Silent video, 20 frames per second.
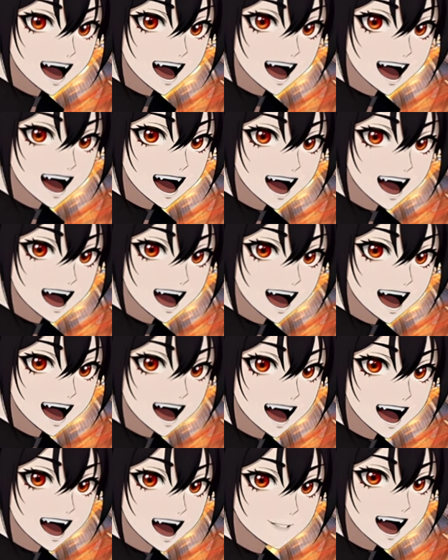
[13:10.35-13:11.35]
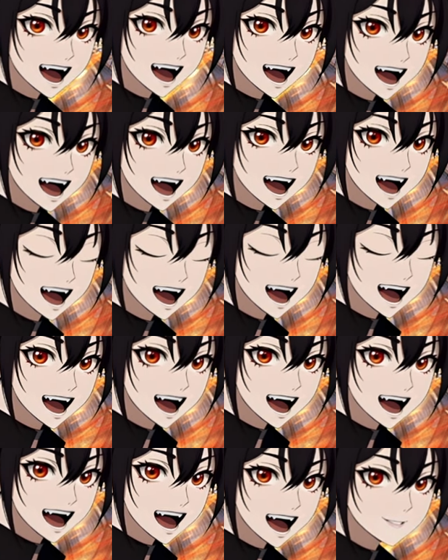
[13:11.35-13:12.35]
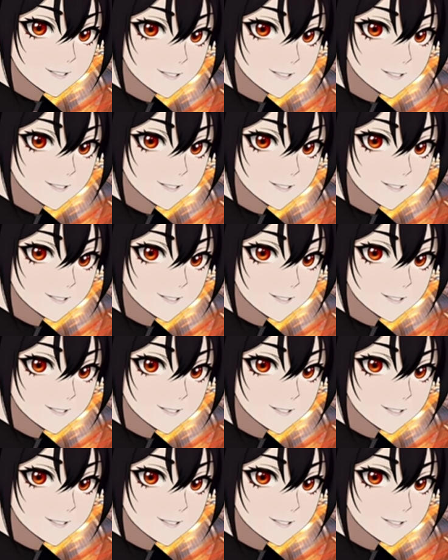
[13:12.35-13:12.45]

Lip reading: Assassin plus Tag Team.